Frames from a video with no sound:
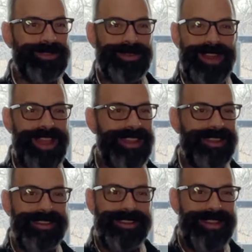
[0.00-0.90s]
Right. So.
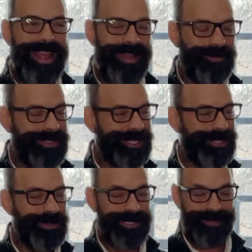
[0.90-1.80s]
And what's the
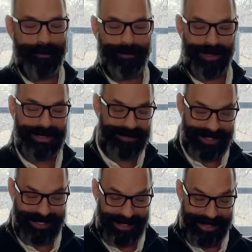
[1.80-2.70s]
use of a book of
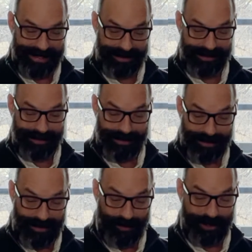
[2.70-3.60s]
CDs
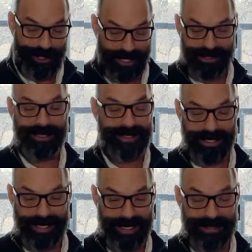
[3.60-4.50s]
with just the
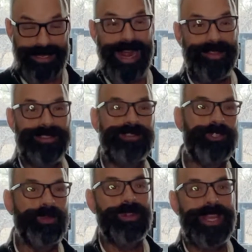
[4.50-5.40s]
CDs and not the
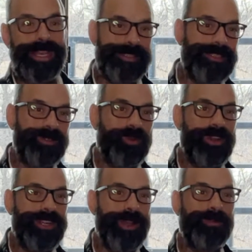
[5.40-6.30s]
jewel cases where
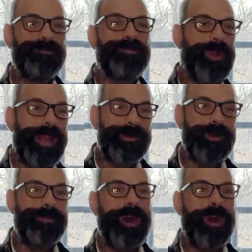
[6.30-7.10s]
you go bring them to a pawn shop?